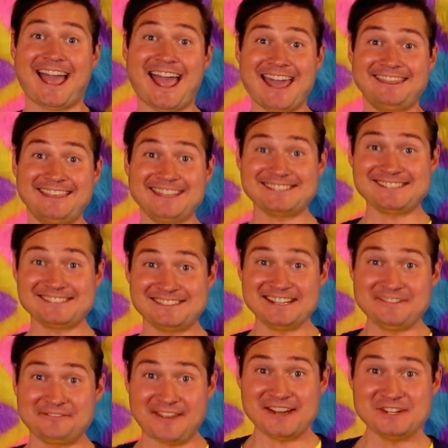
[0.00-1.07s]
And this is the
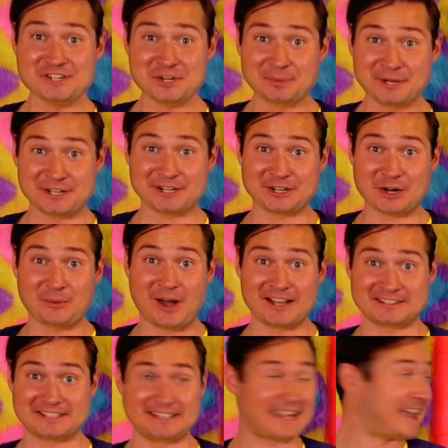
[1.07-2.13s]
adventure we're gonna go on
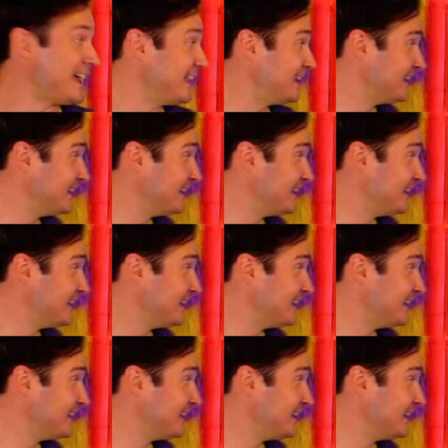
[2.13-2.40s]
today.